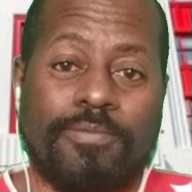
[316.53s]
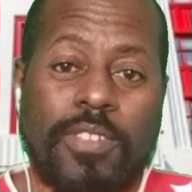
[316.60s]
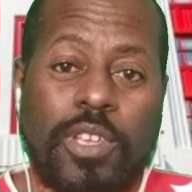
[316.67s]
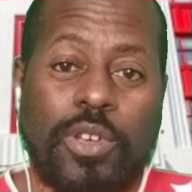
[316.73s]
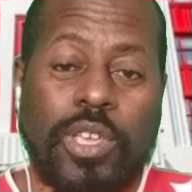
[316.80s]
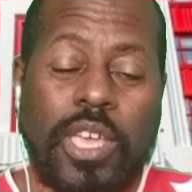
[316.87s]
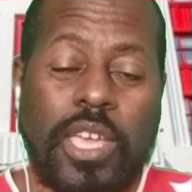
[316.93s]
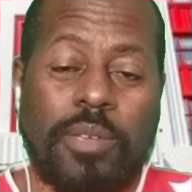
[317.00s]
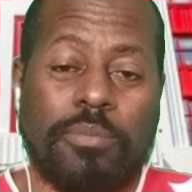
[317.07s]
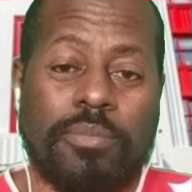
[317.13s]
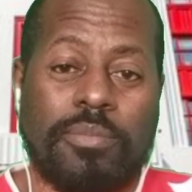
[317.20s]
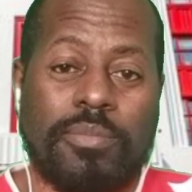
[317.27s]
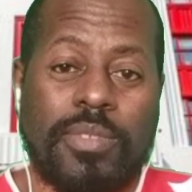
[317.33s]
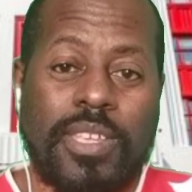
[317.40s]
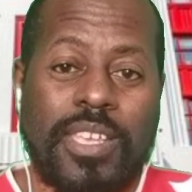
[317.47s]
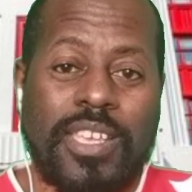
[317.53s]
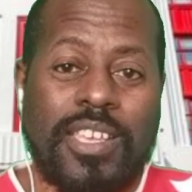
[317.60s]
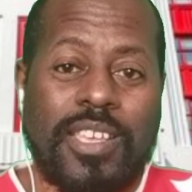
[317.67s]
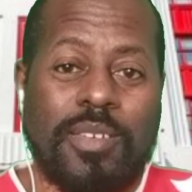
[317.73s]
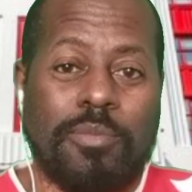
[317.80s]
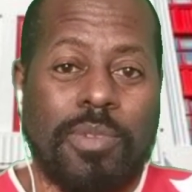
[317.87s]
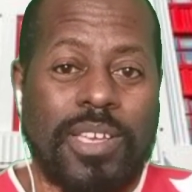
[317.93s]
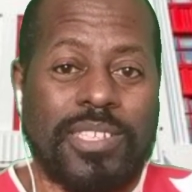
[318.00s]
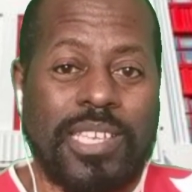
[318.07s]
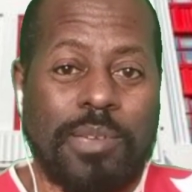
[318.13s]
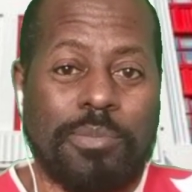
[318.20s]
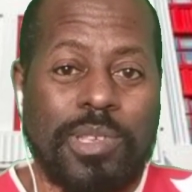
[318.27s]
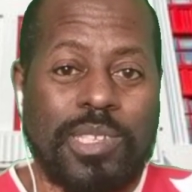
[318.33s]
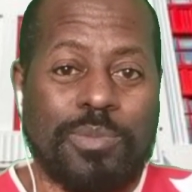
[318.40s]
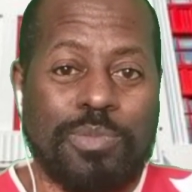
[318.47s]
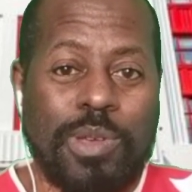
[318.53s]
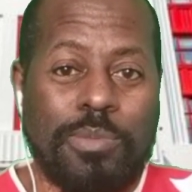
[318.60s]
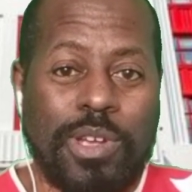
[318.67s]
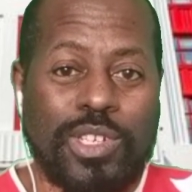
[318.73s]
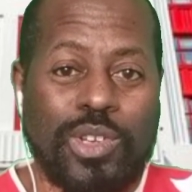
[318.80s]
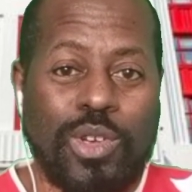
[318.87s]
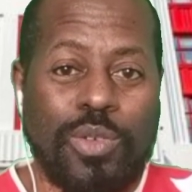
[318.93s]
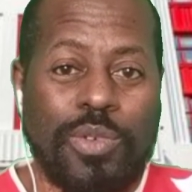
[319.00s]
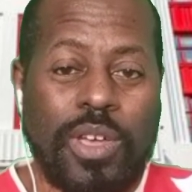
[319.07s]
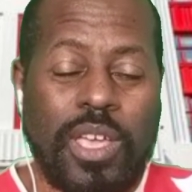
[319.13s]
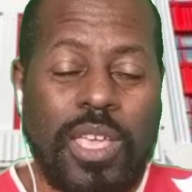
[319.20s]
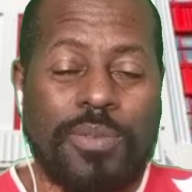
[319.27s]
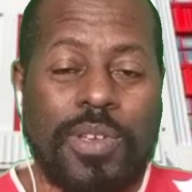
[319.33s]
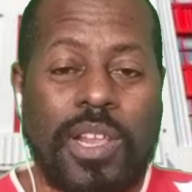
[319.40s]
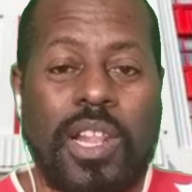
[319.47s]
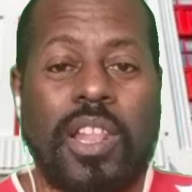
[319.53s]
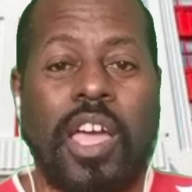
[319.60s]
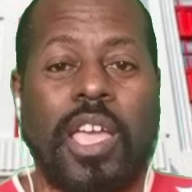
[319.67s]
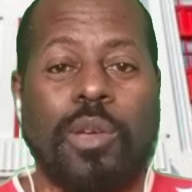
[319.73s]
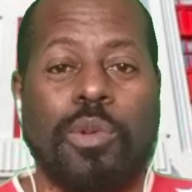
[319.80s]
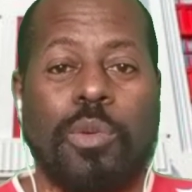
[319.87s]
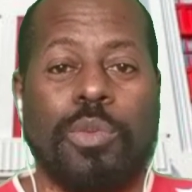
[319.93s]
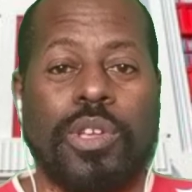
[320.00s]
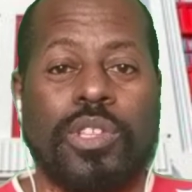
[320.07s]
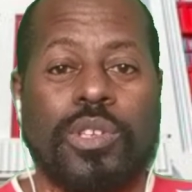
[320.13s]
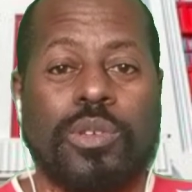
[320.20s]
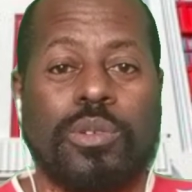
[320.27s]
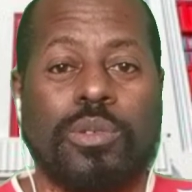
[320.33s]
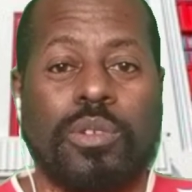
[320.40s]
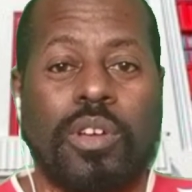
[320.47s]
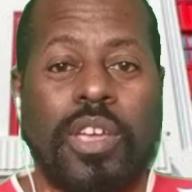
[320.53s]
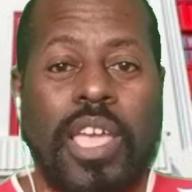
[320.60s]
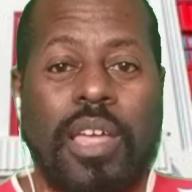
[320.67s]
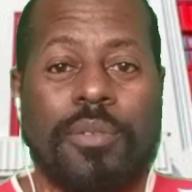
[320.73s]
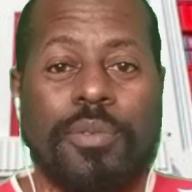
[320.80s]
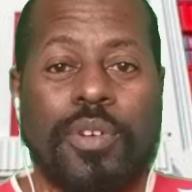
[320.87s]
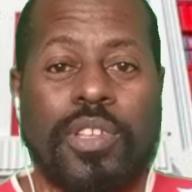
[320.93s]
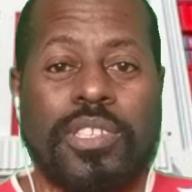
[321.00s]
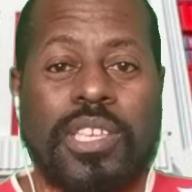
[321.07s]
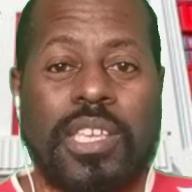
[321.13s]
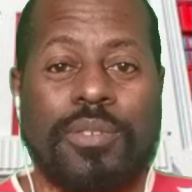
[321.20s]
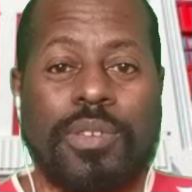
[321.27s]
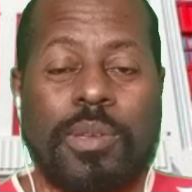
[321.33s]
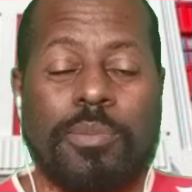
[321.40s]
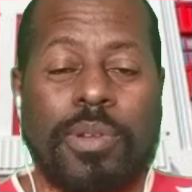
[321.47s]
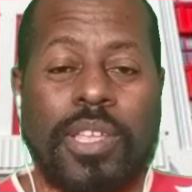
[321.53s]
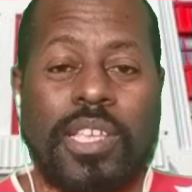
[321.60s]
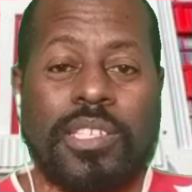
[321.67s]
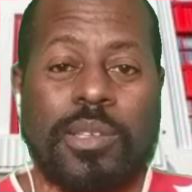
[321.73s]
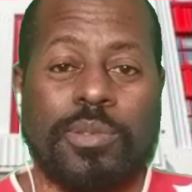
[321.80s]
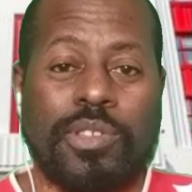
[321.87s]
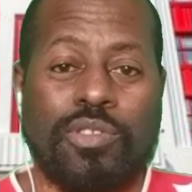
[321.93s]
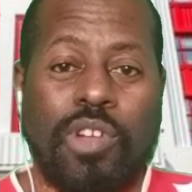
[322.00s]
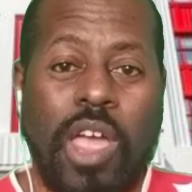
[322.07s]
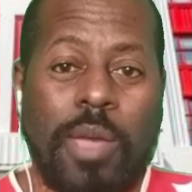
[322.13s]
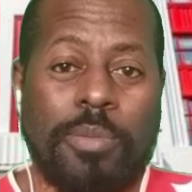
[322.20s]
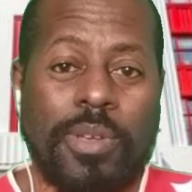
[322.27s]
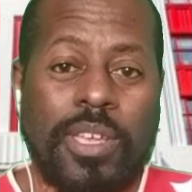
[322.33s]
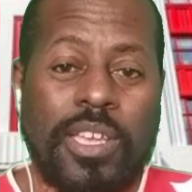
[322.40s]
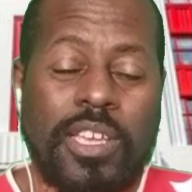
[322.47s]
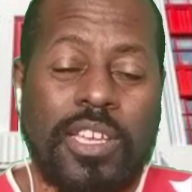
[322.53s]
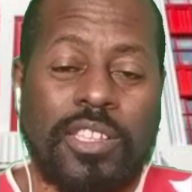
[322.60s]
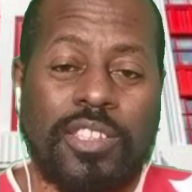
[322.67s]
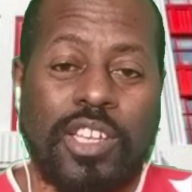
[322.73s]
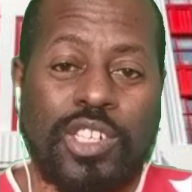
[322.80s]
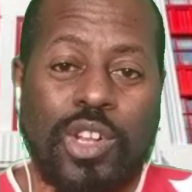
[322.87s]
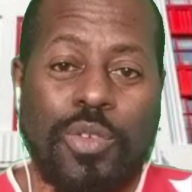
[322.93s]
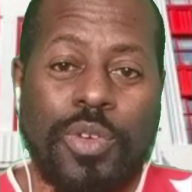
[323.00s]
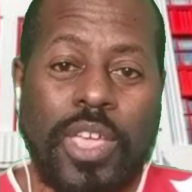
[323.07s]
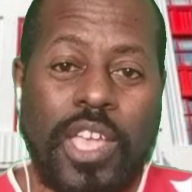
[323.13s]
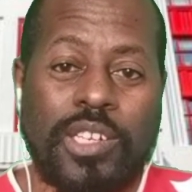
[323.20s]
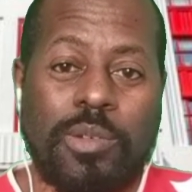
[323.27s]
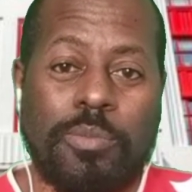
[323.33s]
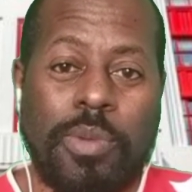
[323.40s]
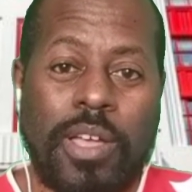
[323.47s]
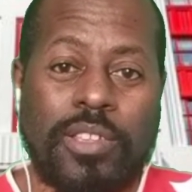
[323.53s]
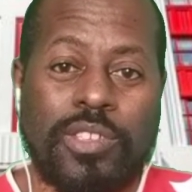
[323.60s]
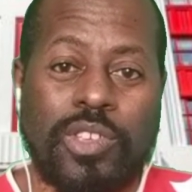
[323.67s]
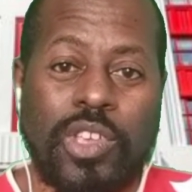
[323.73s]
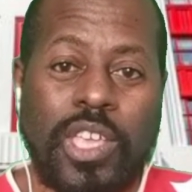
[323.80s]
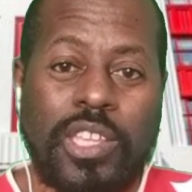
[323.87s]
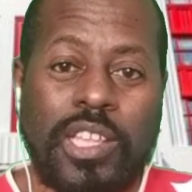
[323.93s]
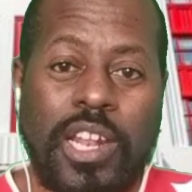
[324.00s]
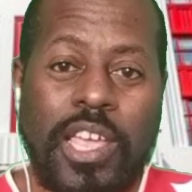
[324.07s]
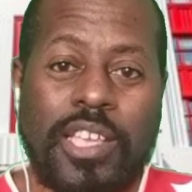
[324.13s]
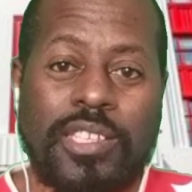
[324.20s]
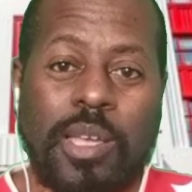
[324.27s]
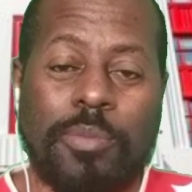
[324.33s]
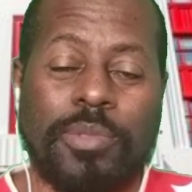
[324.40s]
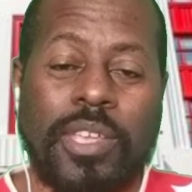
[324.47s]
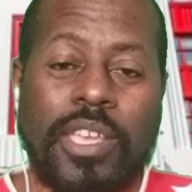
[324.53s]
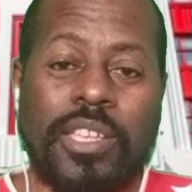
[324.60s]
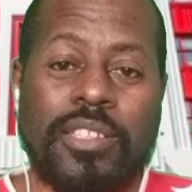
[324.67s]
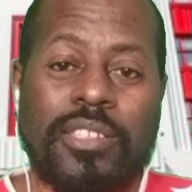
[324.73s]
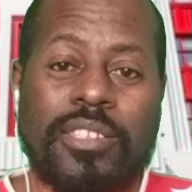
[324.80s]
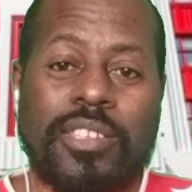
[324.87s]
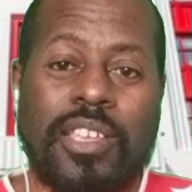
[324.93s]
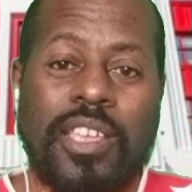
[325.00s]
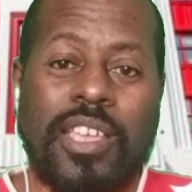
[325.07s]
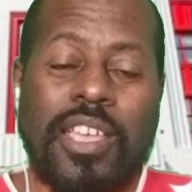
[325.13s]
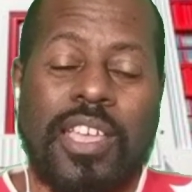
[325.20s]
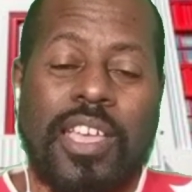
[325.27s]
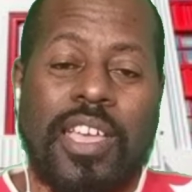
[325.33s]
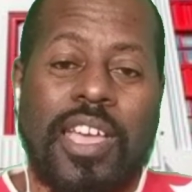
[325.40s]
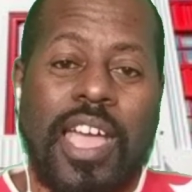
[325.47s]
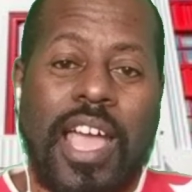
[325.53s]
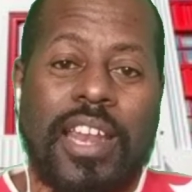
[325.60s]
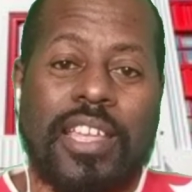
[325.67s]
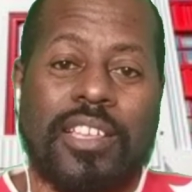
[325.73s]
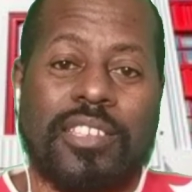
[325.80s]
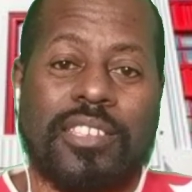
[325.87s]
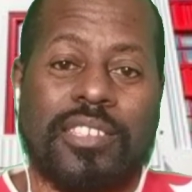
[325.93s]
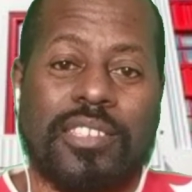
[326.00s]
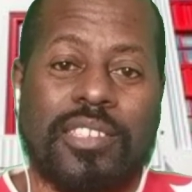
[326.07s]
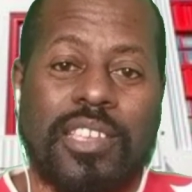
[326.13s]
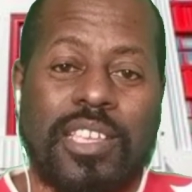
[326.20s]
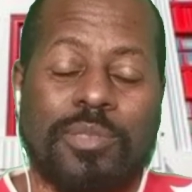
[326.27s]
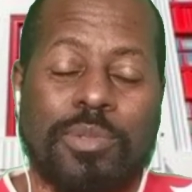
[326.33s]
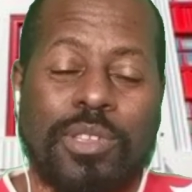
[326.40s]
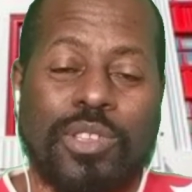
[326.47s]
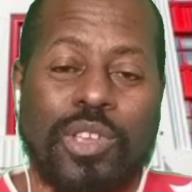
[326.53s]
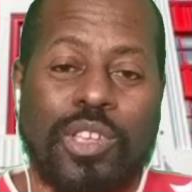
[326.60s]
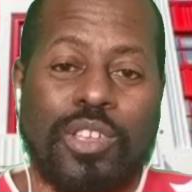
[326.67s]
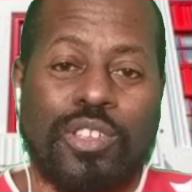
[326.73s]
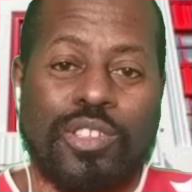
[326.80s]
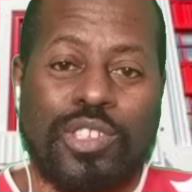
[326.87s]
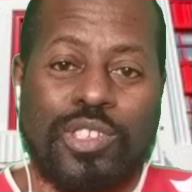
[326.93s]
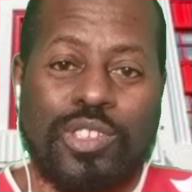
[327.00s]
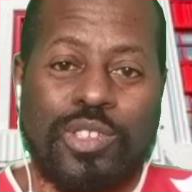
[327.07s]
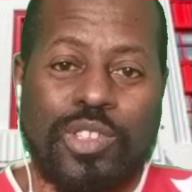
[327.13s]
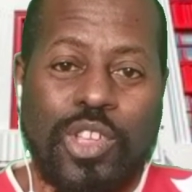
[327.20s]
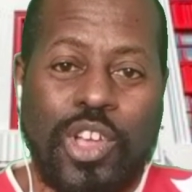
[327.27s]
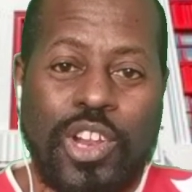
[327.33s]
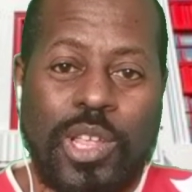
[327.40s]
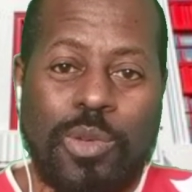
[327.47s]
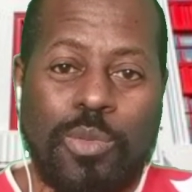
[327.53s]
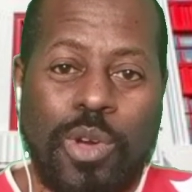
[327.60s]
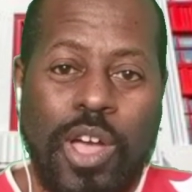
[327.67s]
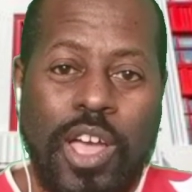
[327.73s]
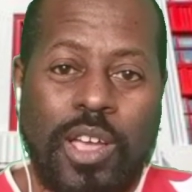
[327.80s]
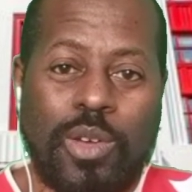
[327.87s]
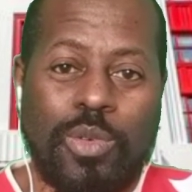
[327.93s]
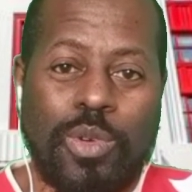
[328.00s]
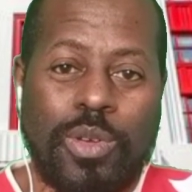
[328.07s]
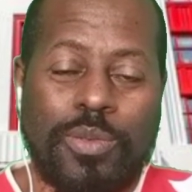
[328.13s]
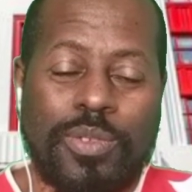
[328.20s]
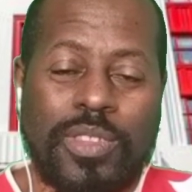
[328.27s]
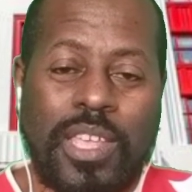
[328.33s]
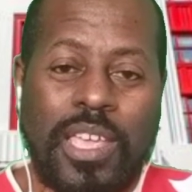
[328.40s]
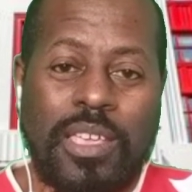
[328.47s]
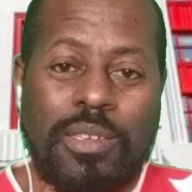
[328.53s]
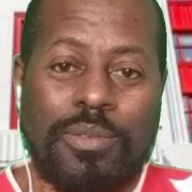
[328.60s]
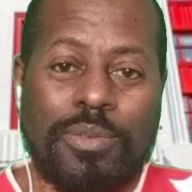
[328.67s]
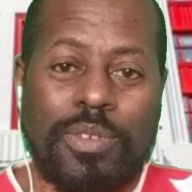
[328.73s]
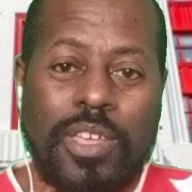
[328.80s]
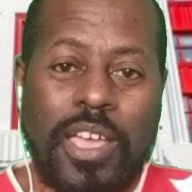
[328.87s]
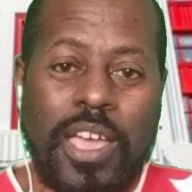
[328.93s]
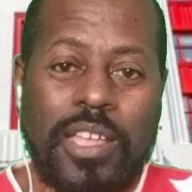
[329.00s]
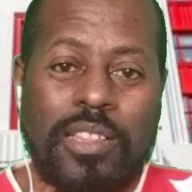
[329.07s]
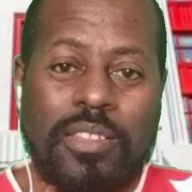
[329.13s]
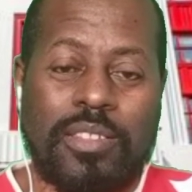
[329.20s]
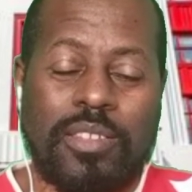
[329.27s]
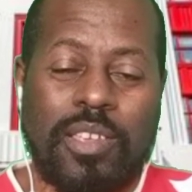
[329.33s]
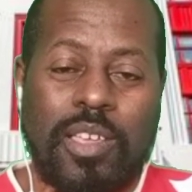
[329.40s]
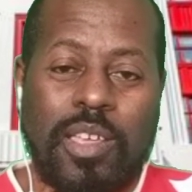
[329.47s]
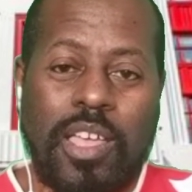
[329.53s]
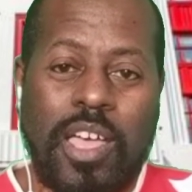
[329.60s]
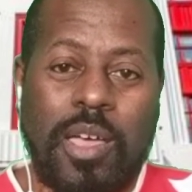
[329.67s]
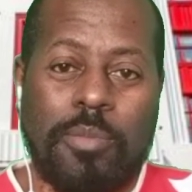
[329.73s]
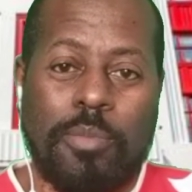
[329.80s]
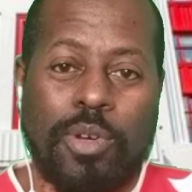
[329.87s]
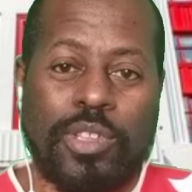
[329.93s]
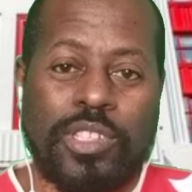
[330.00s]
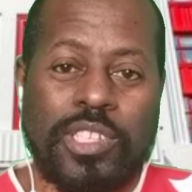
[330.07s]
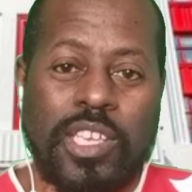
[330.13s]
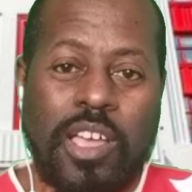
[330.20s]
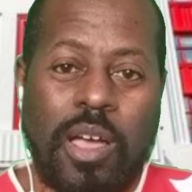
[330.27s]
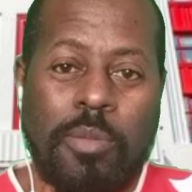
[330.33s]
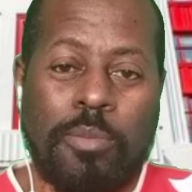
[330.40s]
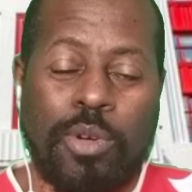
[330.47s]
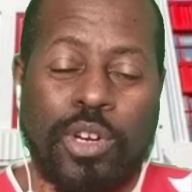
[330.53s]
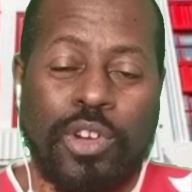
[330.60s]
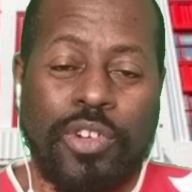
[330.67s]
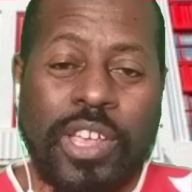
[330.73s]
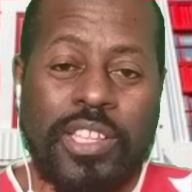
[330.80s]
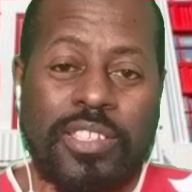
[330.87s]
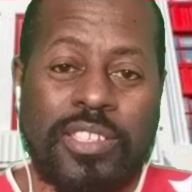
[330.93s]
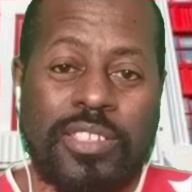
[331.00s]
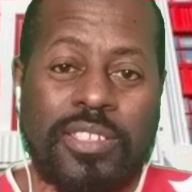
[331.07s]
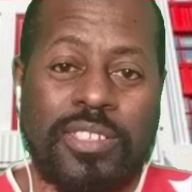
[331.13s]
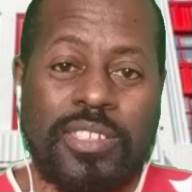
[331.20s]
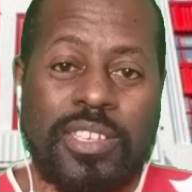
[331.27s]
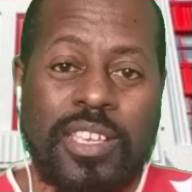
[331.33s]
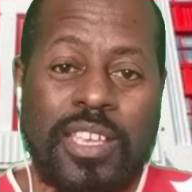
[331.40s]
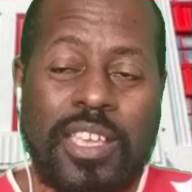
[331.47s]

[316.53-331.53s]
Okay, my segment's pretty much over. If you like what we do on Cannon Fodder TV, please subscribe, touch the notification button so you get the latest updates. Alex has been doing sterling work with Dave and uh, Monty, our moderators,